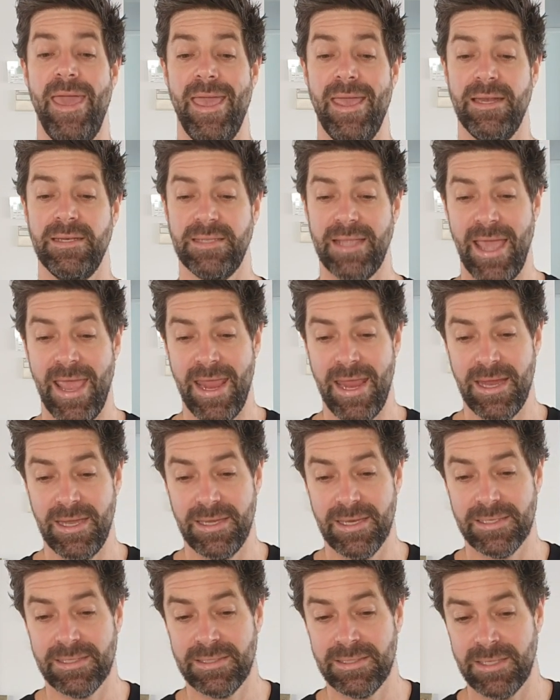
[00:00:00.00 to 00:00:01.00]
adds a
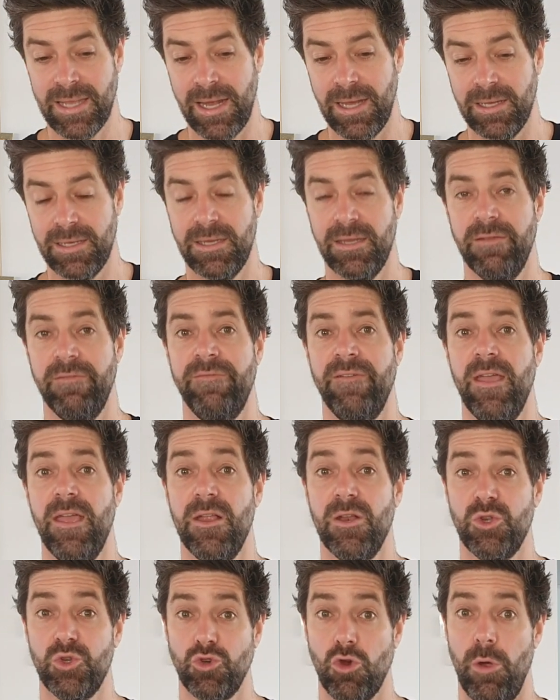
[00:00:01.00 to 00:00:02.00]
distinctive
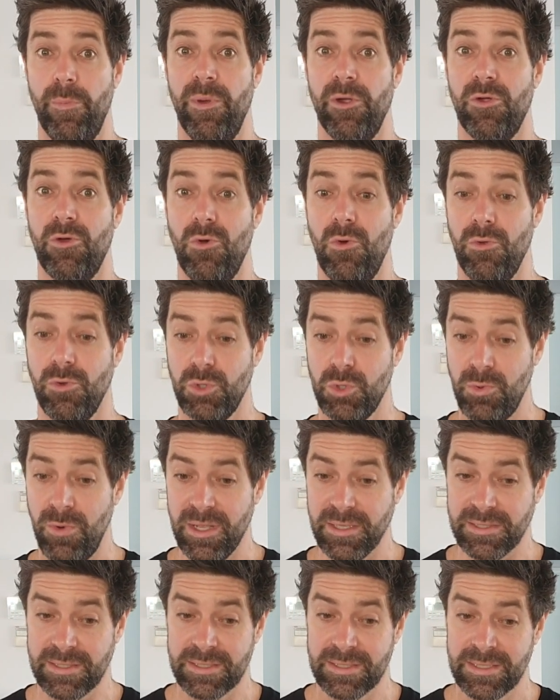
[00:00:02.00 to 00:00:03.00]
tropical
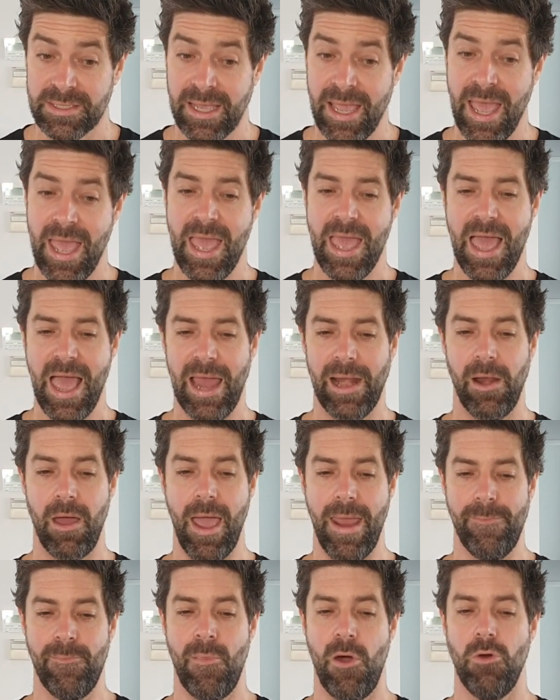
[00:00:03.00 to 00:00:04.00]
twist. A
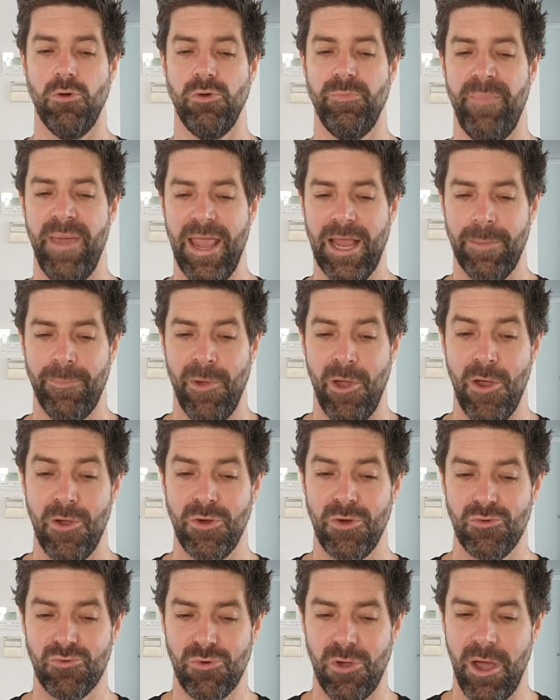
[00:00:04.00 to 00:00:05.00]
light malt
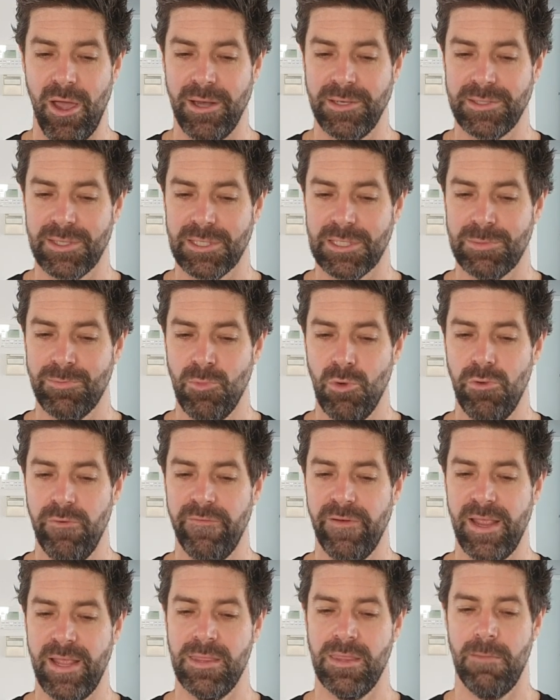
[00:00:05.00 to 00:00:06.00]
backbone rides
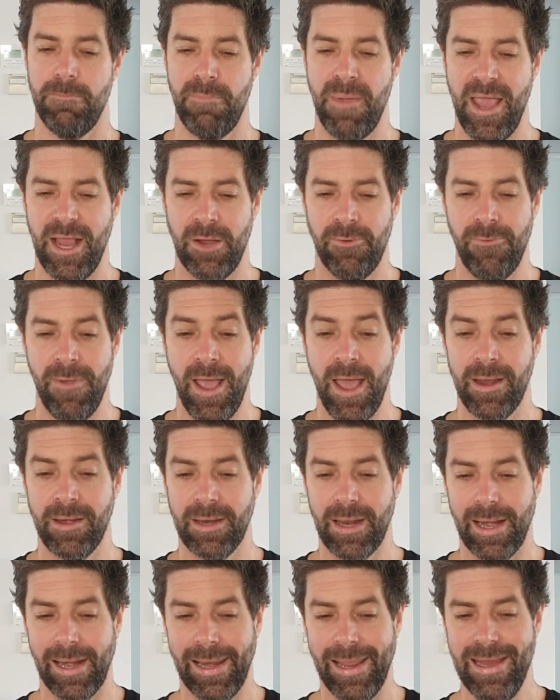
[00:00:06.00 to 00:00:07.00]
smoothly in the background,
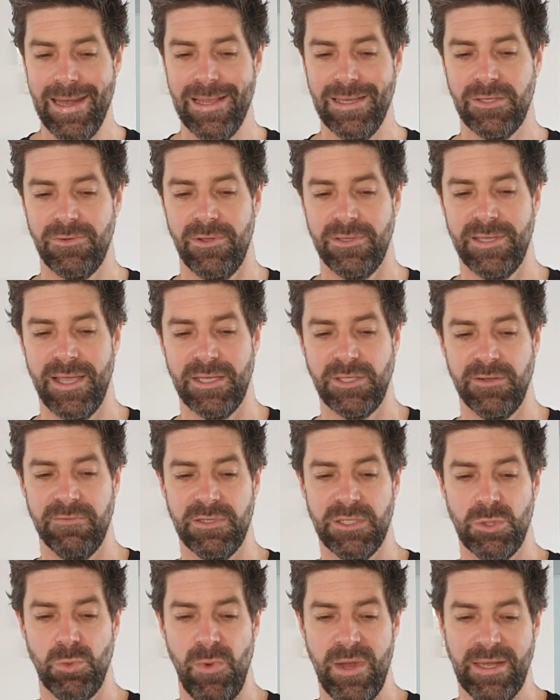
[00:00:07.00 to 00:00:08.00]
leading to a touch of
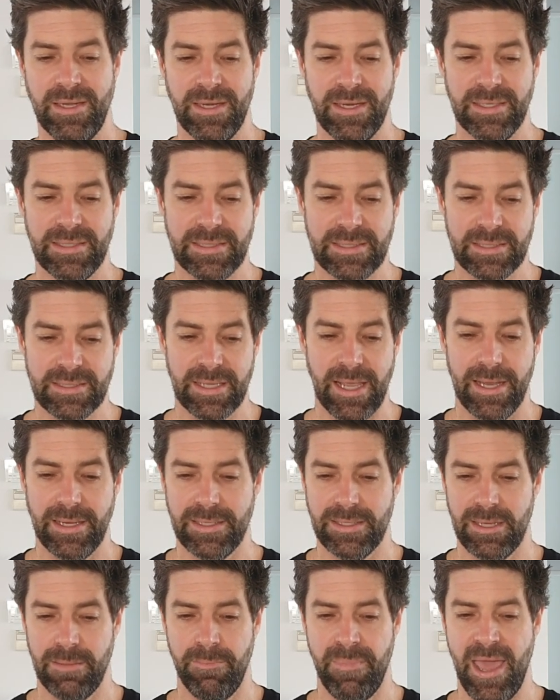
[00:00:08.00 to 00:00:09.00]
sweetness
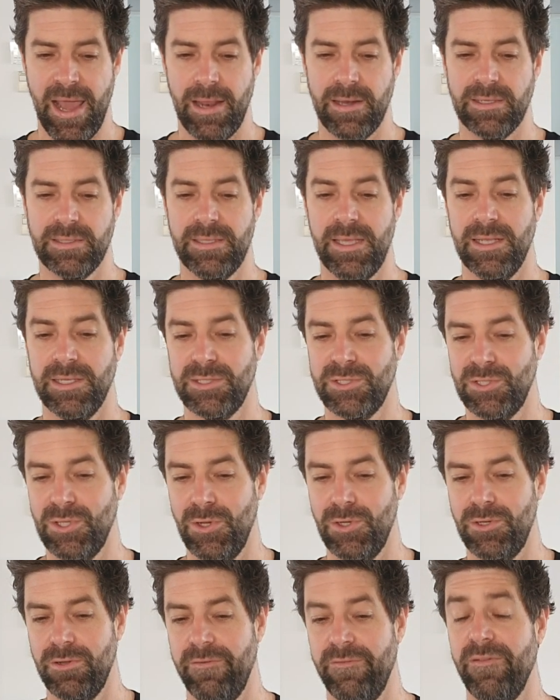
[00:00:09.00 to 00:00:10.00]
to balance the
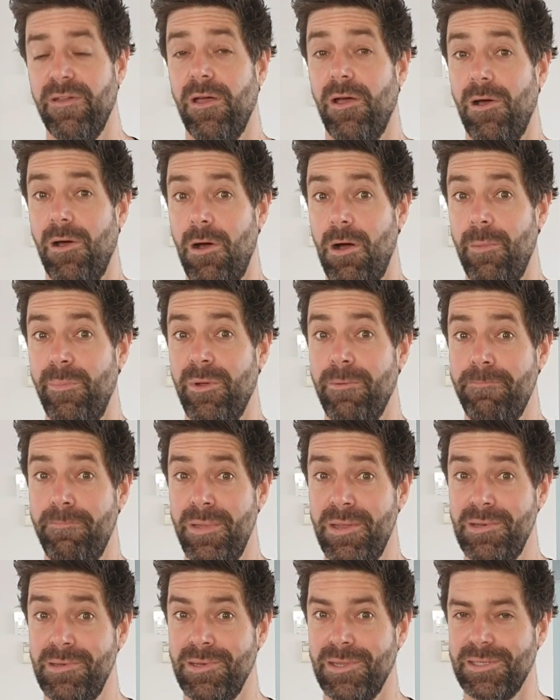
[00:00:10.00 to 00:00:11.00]
assertive hop
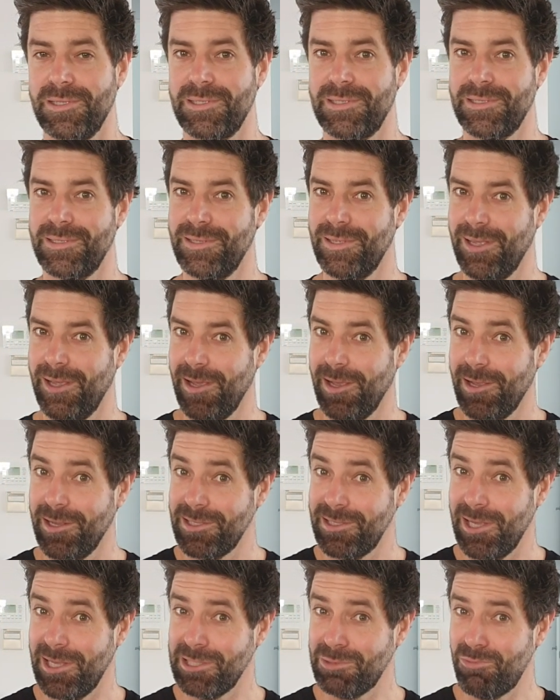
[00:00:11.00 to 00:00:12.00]
bitterness.
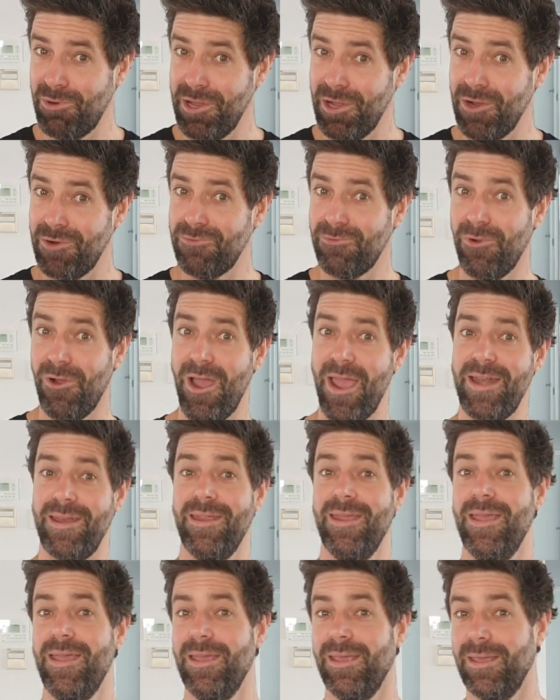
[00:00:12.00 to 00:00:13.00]
Sounds pretty good, right?
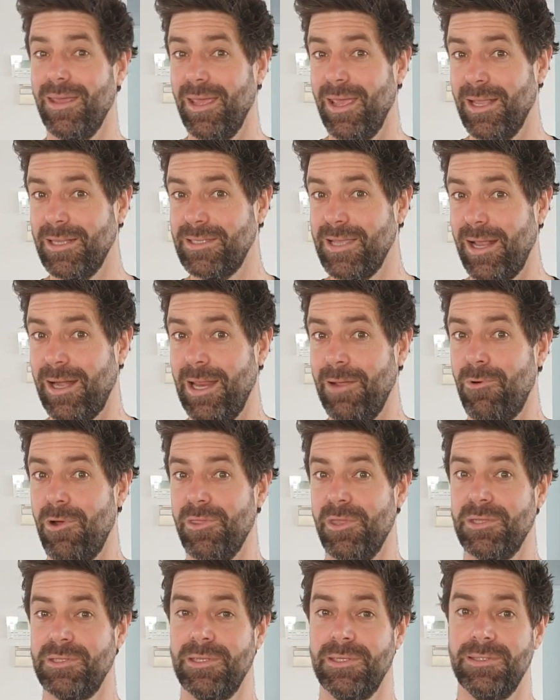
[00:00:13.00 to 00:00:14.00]
Exactly what
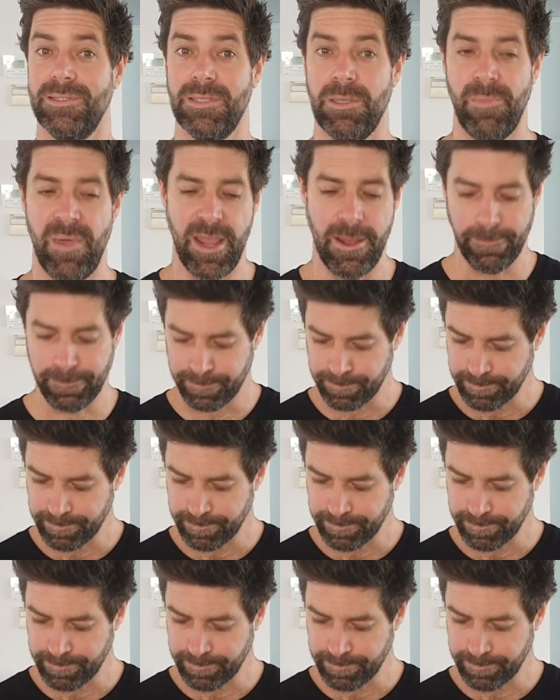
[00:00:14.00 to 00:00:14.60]
this is to me.